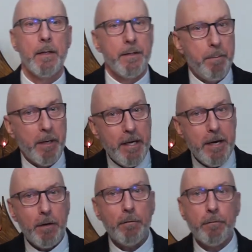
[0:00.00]
The
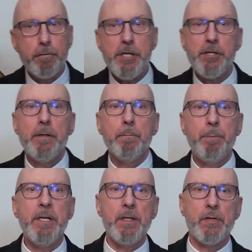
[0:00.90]
beginning of Christian
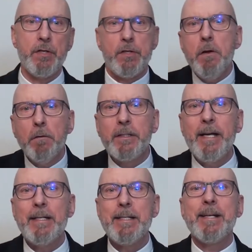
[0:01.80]
peace is not
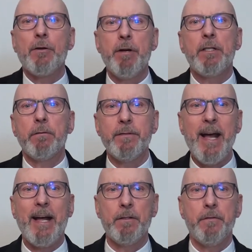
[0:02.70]
getting rid of
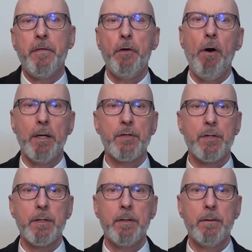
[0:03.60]
negative
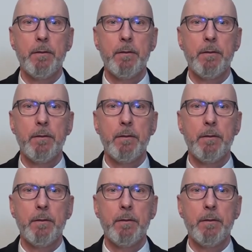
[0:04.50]
thoughts.